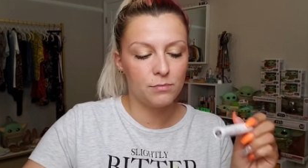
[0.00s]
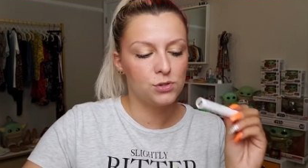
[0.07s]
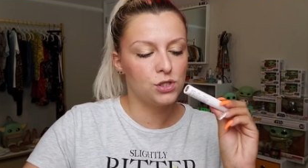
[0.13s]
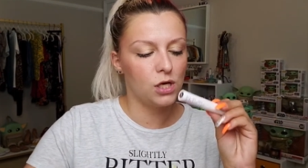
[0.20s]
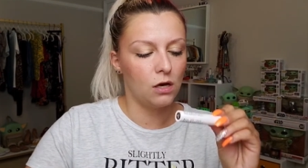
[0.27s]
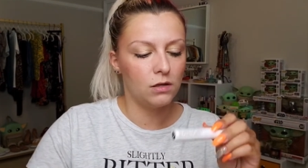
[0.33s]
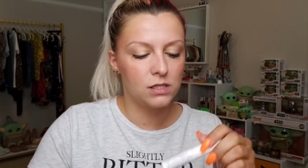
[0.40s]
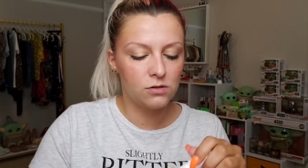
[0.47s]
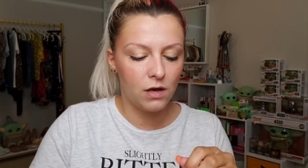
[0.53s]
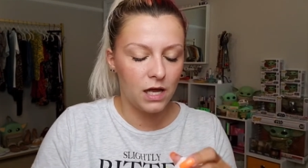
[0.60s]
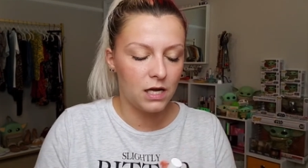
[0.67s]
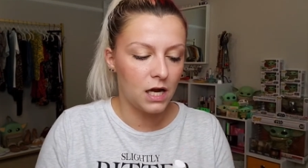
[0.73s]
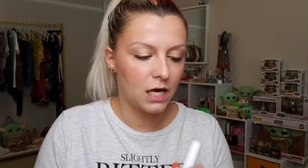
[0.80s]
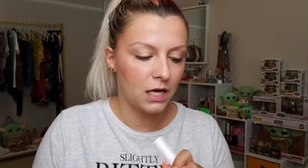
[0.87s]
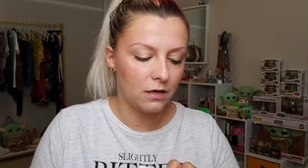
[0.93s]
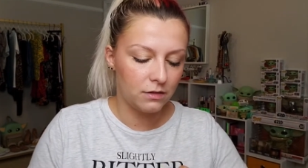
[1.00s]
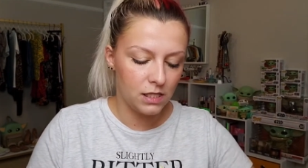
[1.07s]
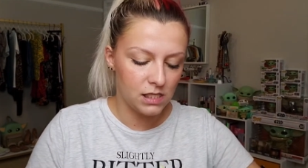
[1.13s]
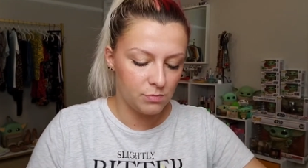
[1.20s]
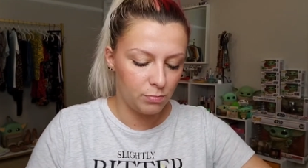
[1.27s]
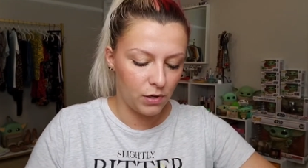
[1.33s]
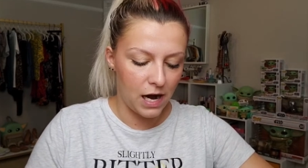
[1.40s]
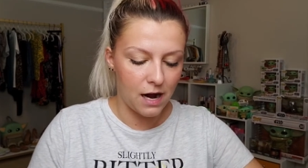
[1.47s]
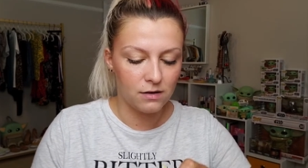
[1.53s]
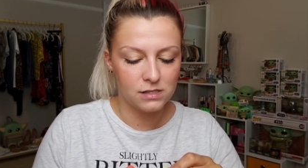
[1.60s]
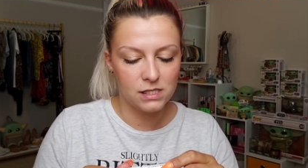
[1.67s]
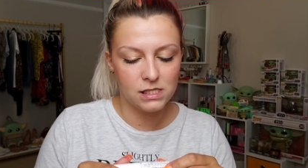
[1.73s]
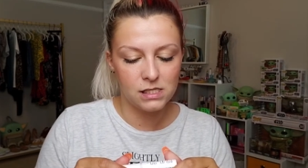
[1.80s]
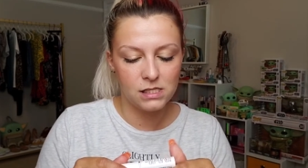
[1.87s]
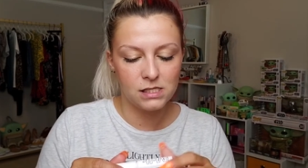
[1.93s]
So let's go ahead and knock out these brows.
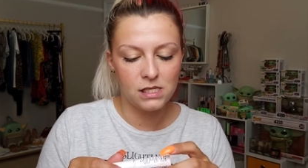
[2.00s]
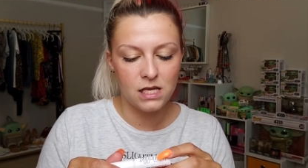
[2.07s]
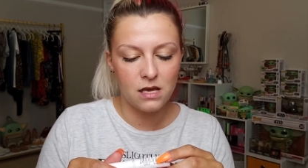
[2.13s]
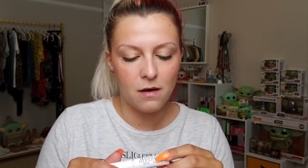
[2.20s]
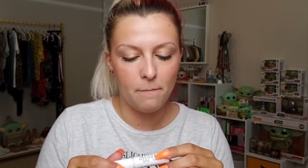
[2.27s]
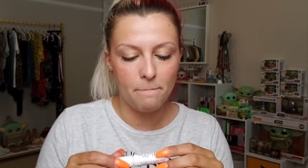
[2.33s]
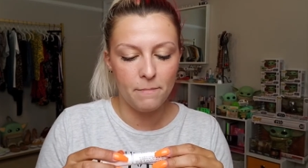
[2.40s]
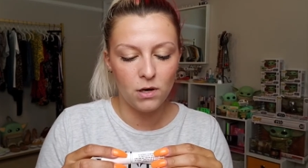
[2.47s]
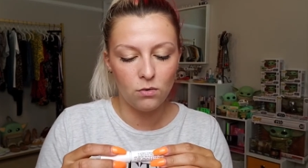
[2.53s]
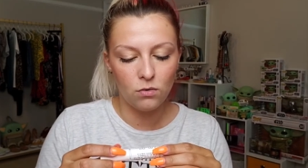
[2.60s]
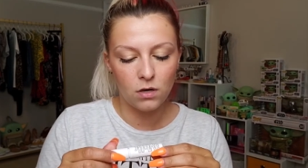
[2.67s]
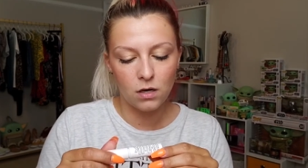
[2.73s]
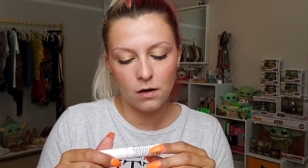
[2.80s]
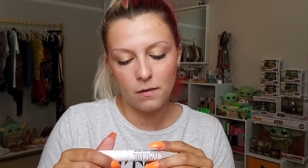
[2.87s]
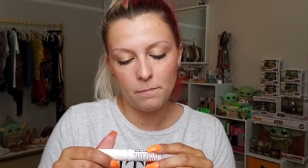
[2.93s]
This is the Milk